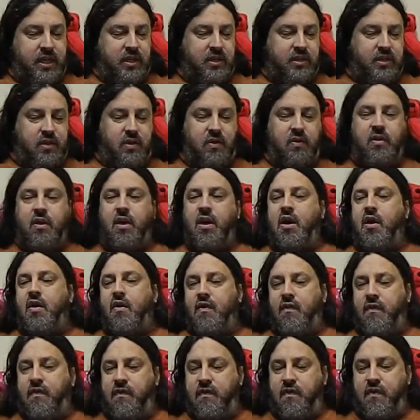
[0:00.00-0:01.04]
into
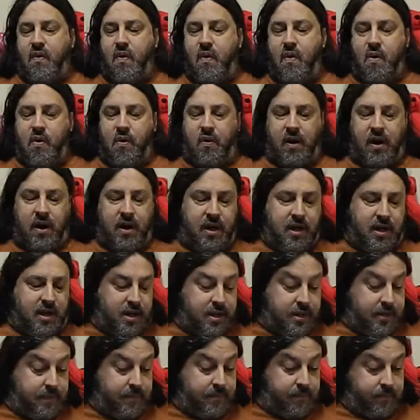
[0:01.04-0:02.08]
for
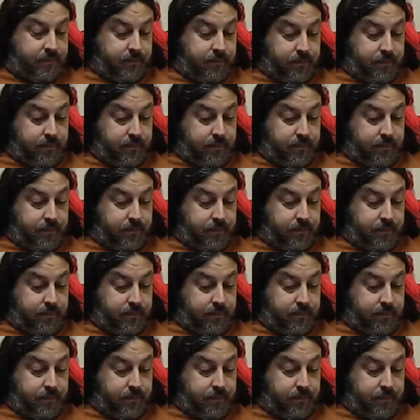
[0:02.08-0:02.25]
uh,